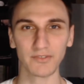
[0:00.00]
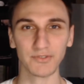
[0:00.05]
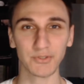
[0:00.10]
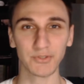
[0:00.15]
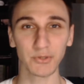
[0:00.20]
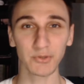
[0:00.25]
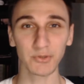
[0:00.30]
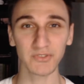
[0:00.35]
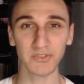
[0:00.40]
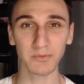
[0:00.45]

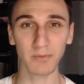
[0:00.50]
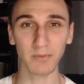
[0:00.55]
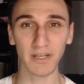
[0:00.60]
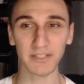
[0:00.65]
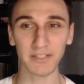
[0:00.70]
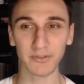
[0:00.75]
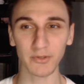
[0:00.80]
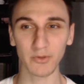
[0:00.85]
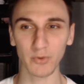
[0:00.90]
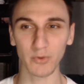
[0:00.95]
due to
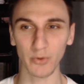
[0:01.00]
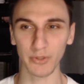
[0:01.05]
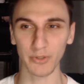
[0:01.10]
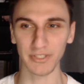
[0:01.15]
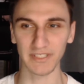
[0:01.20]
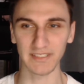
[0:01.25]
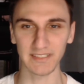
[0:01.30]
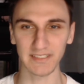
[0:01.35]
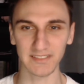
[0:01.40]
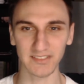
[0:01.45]

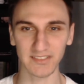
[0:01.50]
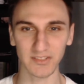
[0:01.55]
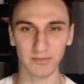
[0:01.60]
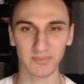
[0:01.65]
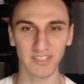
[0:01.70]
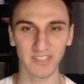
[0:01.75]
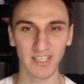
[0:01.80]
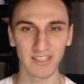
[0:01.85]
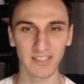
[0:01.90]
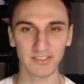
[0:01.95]
microorganisms